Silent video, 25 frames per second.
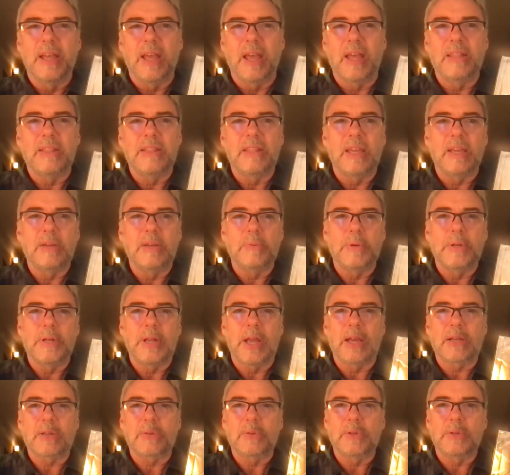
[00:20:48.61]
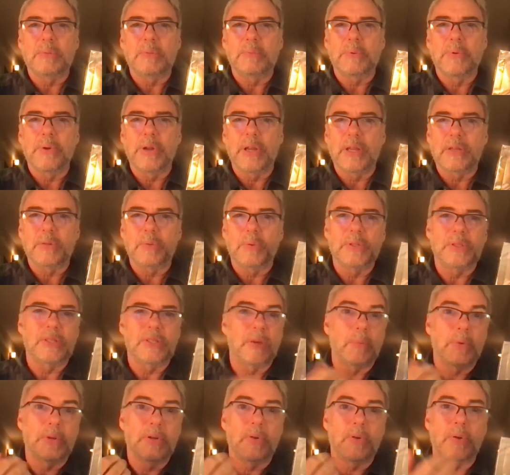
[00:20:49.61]
and they would actually print when
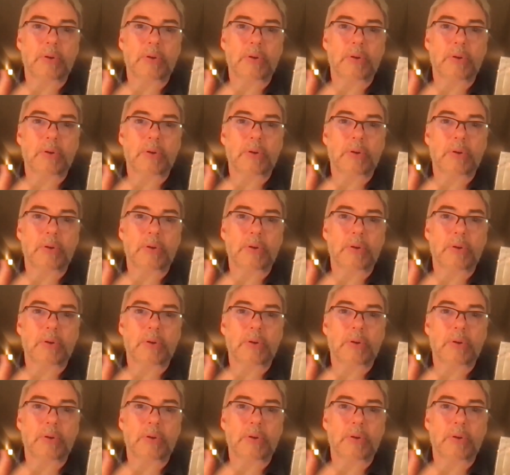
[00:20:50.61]
someone